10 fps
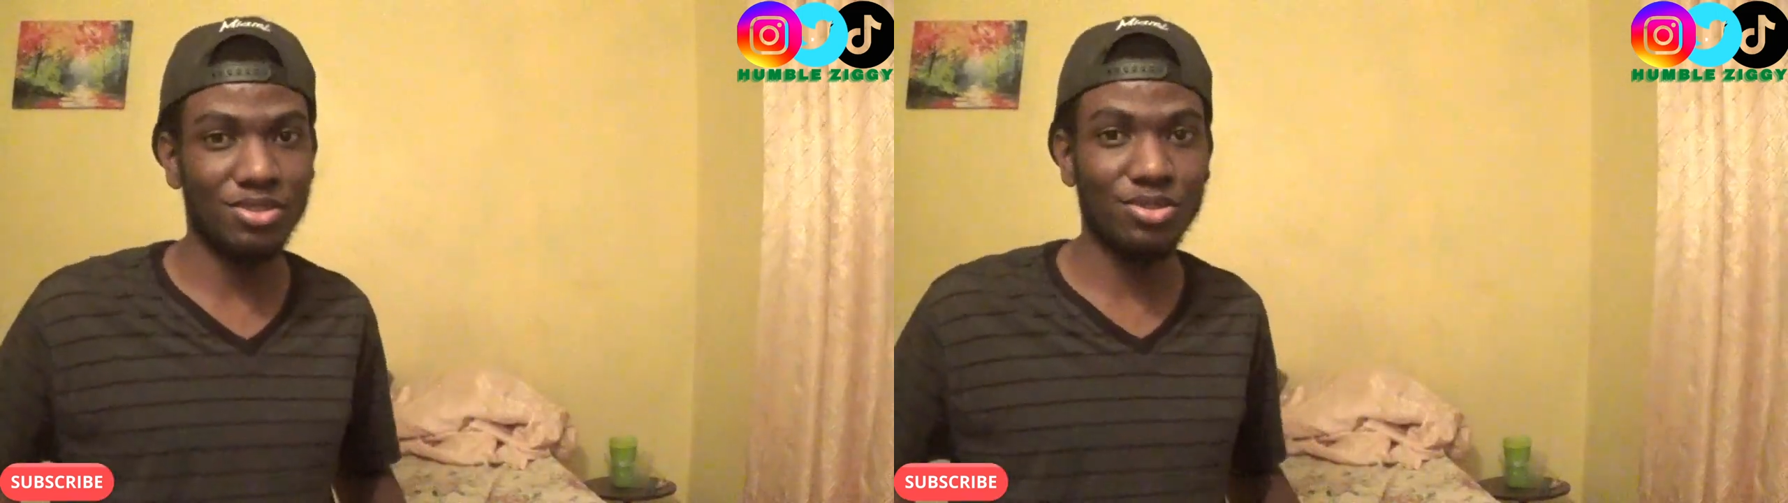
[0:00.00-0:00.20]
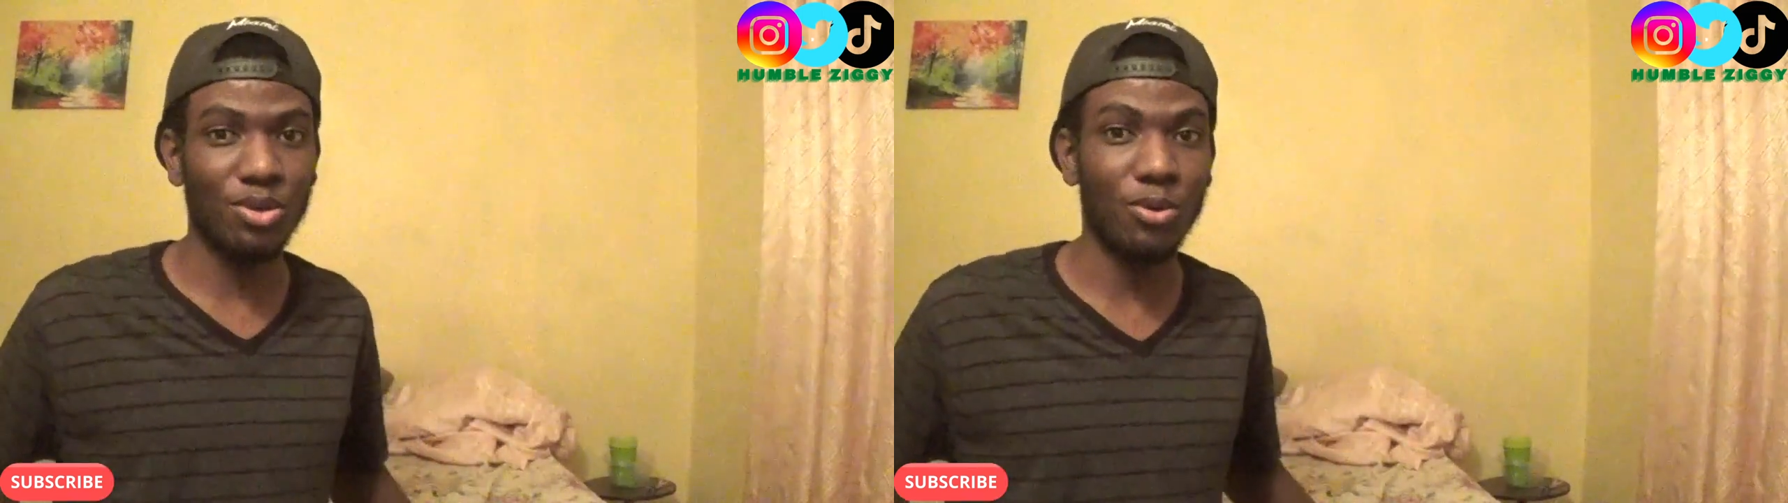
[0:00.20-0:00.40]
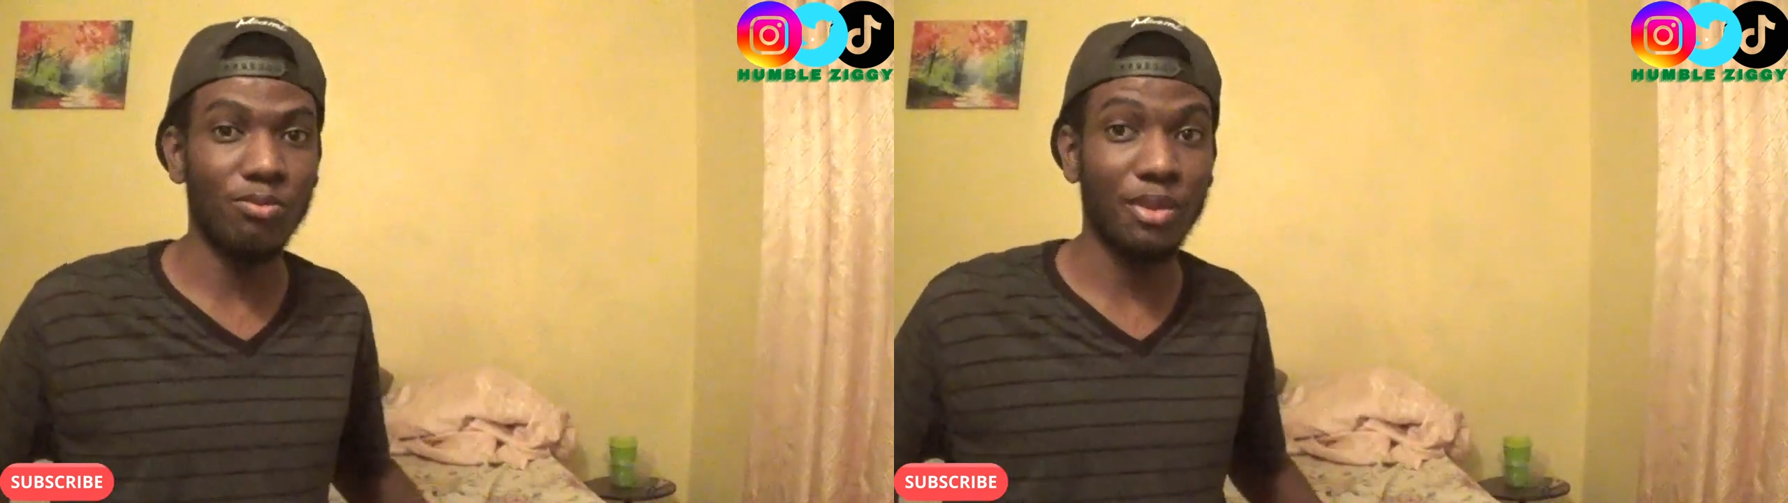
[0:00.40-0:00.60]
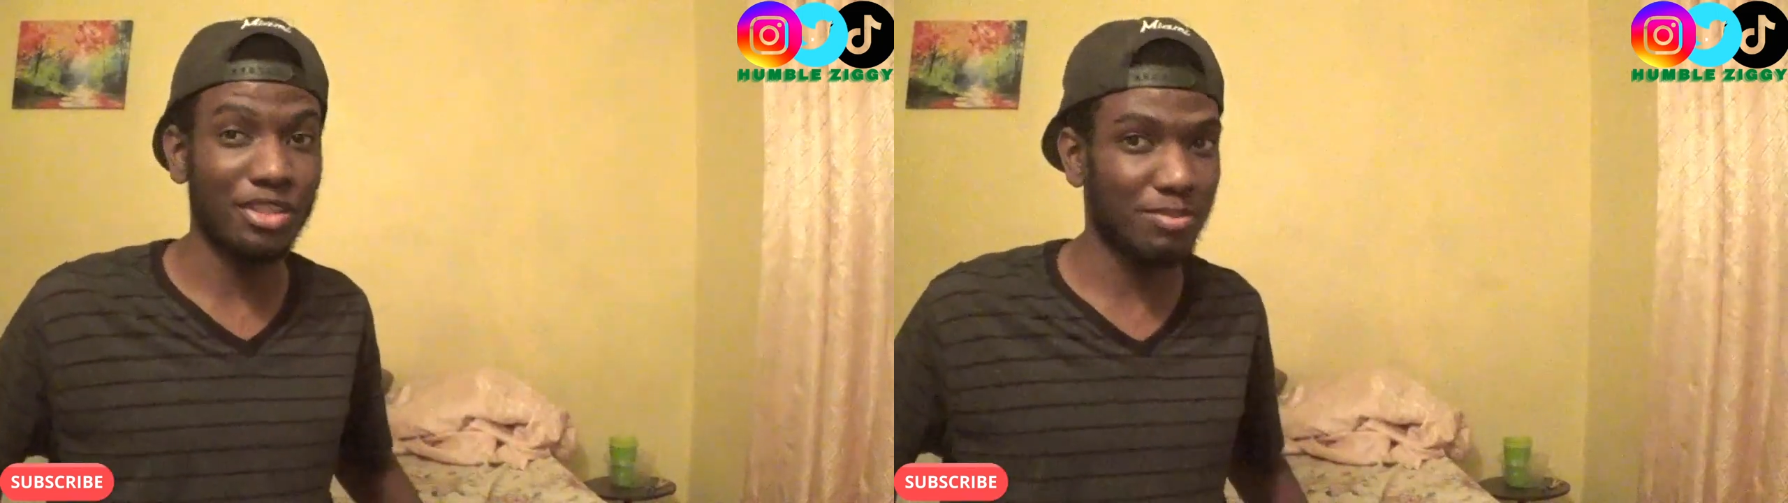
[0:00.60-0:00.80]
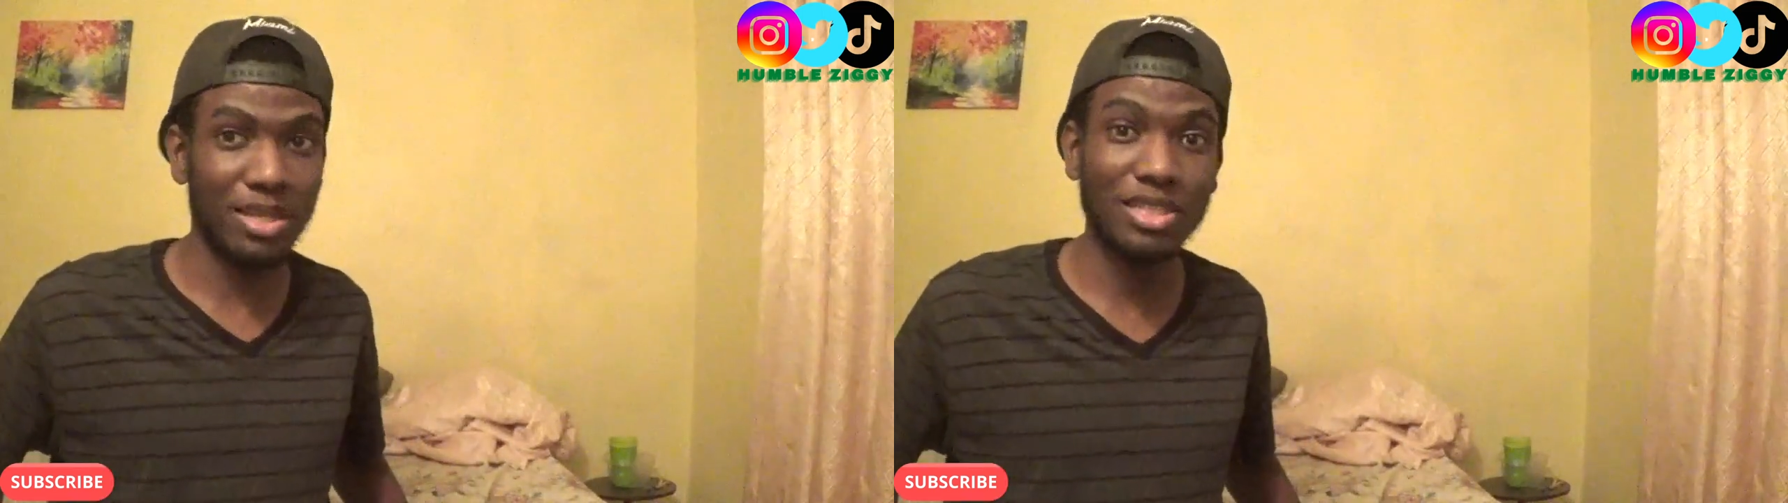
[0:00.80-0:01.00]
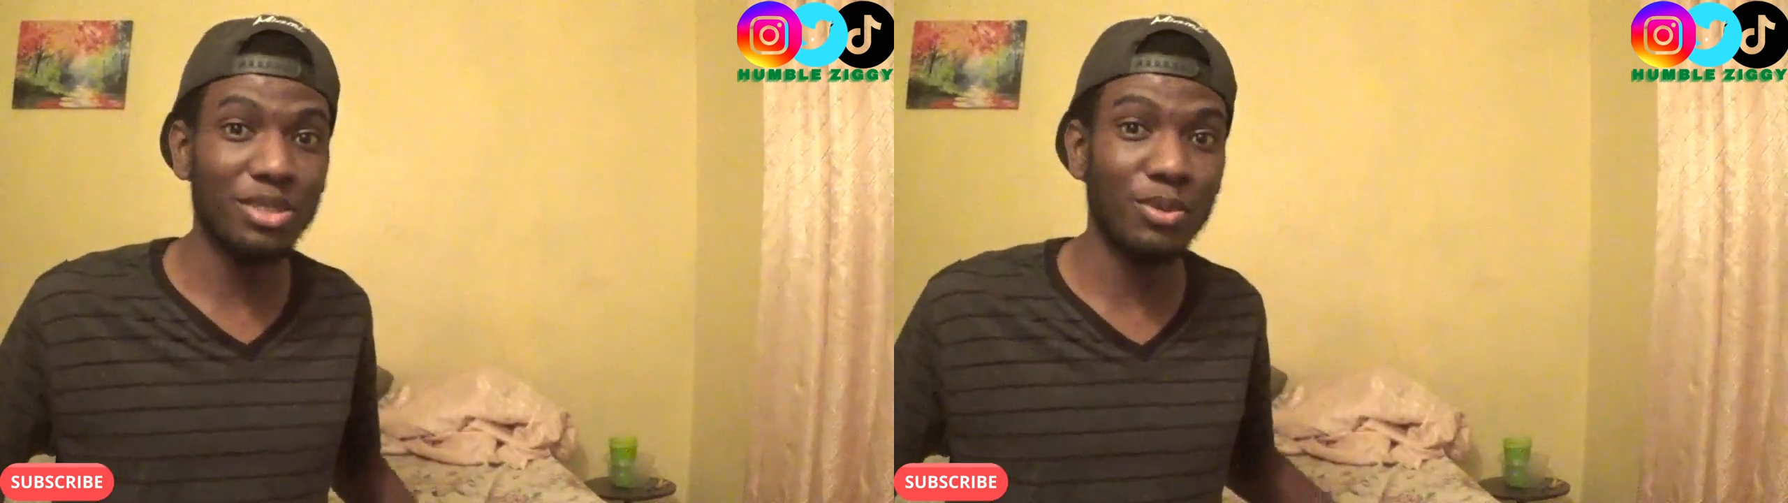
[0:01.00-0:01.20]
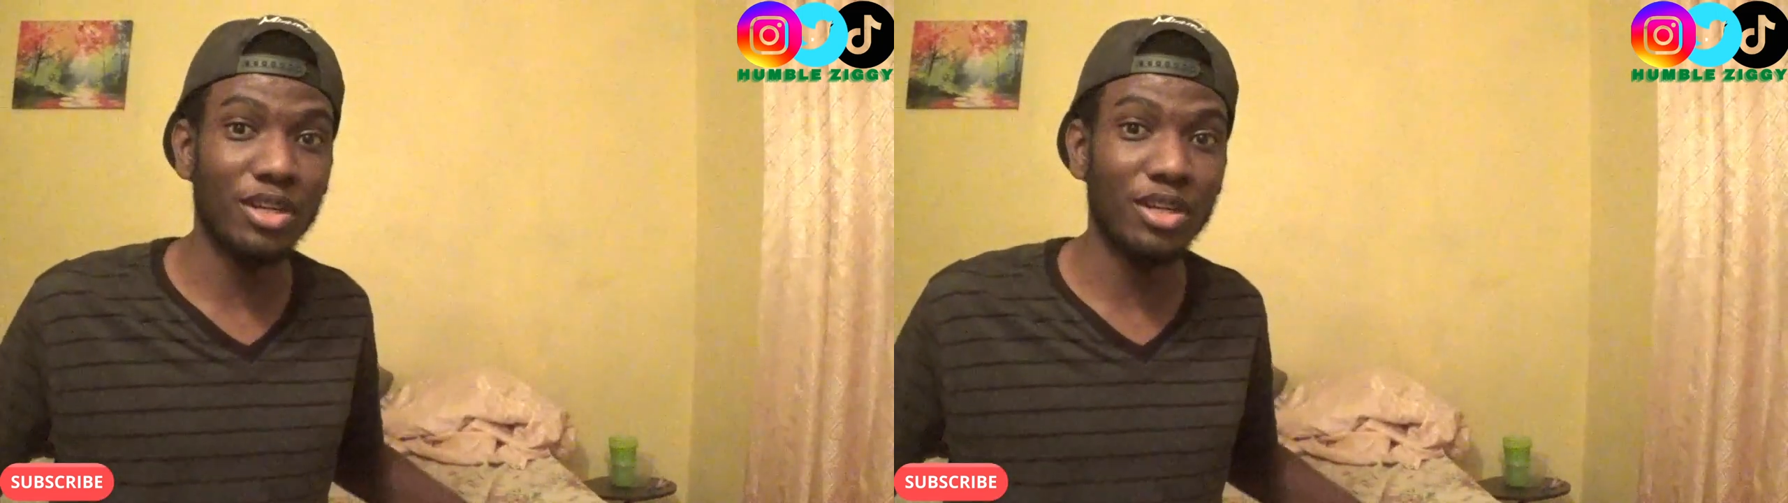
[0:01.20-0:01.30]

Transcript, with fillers: So, especially when